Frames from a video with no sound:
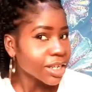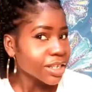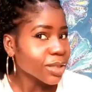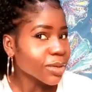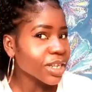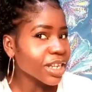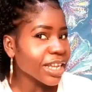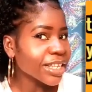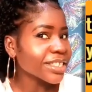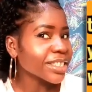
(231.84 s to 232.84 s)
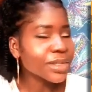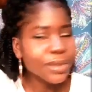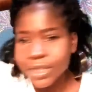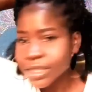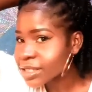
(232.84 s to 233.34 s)
It's looking like
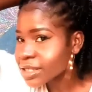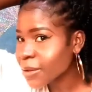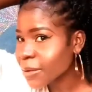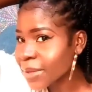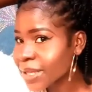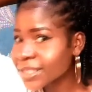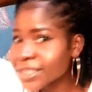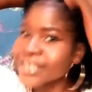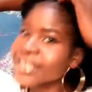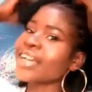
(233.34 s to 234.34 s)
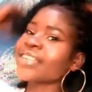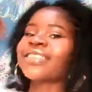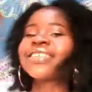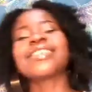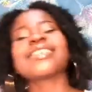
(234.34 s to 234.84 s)
single installments.
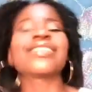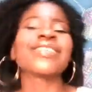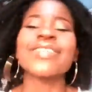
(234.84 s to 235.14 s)
Actually, this is